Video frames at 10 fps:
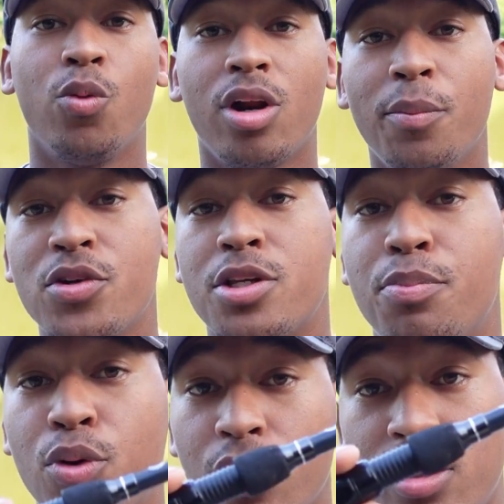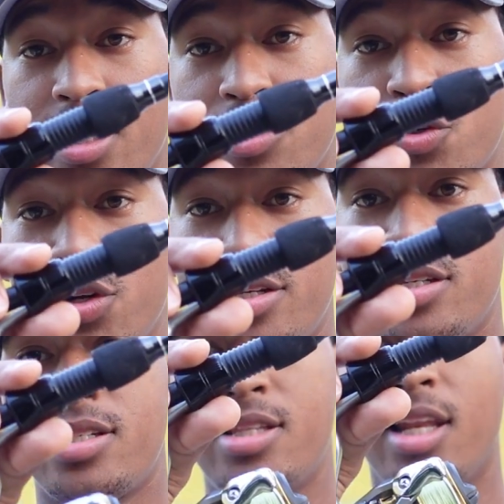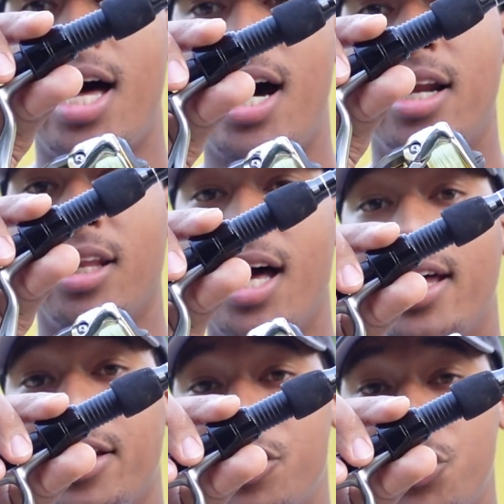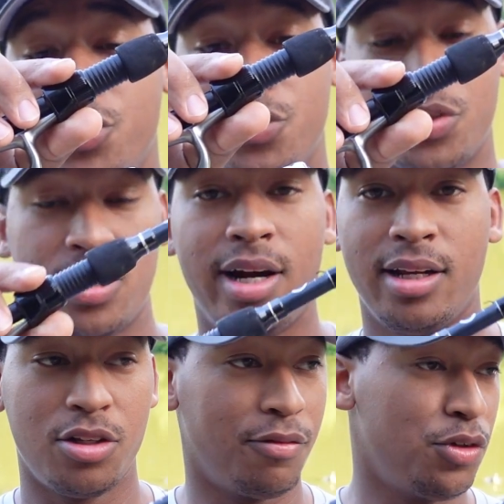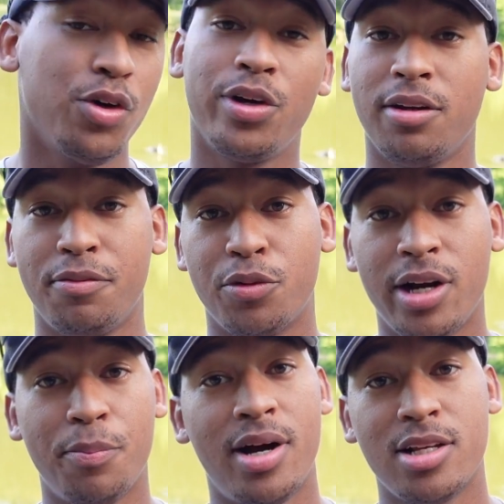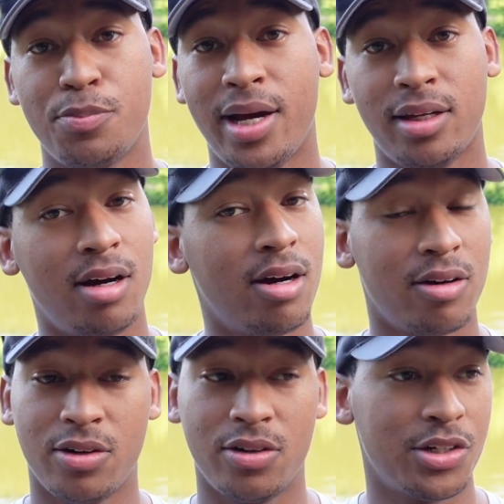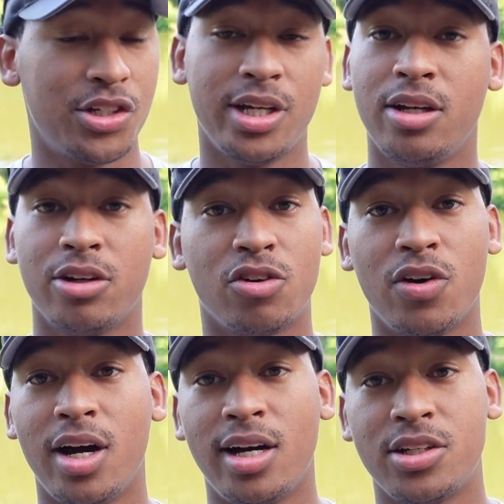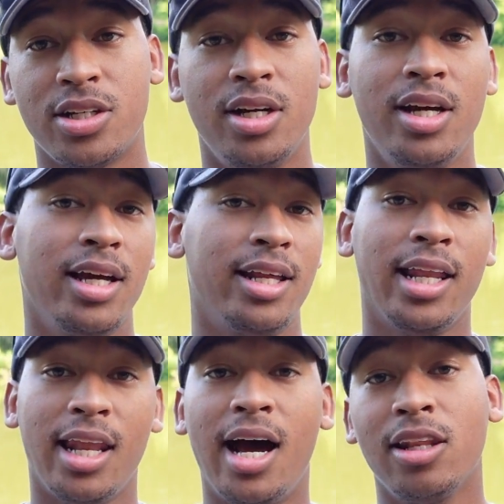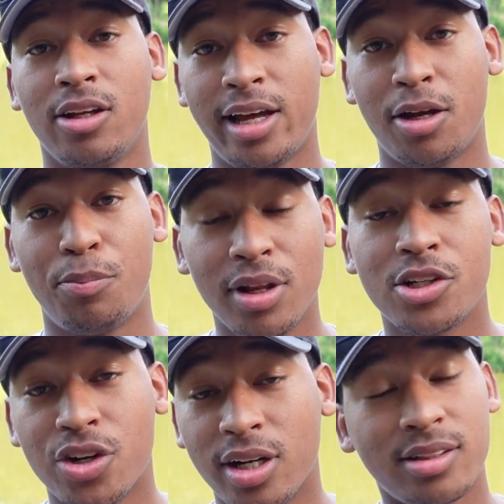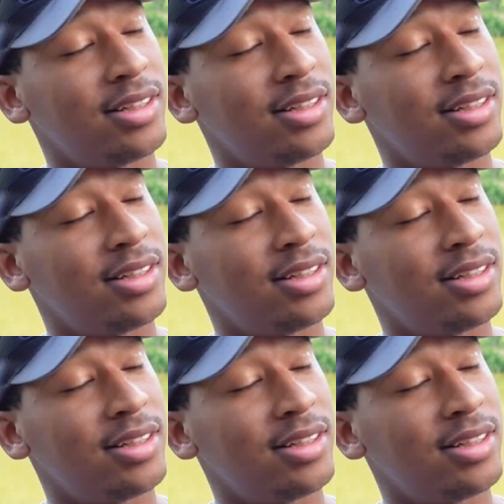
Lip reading: one of the most important things on this is the line that you choose. All right, so if you go get it from grandpa's backyard or shed or garage, and that line look like it can pull a truck,